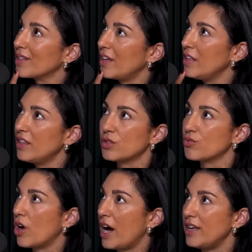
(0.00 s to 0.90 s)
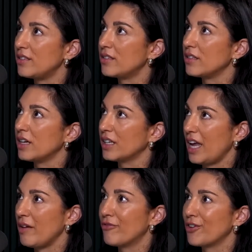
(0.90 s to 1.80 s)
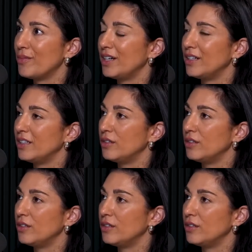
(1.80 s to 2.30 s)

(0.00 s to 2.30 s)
I think this rise came from a,